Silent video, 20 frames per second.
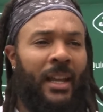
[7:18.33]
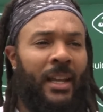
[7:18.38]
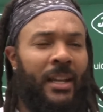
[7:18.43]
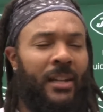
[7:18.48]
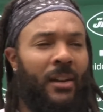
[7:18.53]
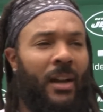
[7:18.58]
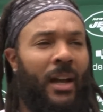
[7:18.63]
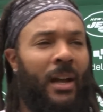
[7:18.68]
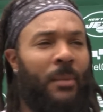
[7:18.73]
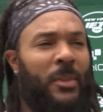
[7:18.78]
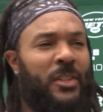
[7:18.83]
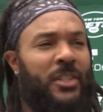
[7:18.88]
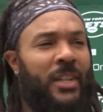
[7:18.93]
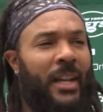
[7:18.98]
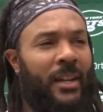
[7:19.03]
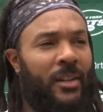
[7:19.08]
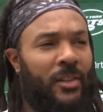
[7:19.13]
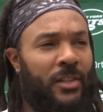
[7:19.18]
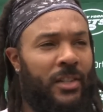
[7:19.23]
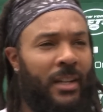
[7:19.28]
you know, how much
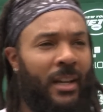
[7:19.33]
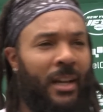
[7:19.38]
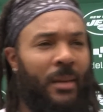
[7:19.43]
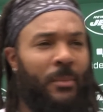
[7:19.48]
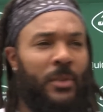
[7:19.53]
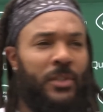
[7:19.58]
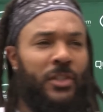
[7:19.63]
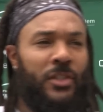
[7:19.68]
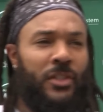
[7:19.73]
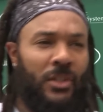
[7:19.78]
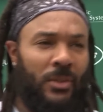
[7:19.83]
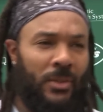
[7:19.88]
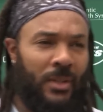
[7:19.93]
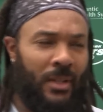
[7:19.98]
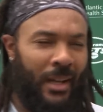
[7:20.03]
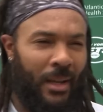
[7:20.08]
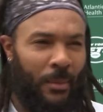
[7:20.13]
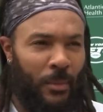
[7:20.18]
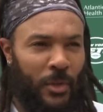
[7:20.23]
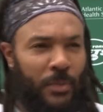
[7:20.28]
energy, how much juice,
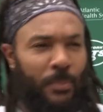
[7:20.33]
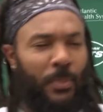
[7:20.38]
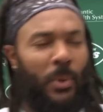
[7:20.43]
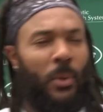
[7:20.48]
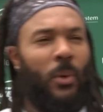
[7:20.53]
and how much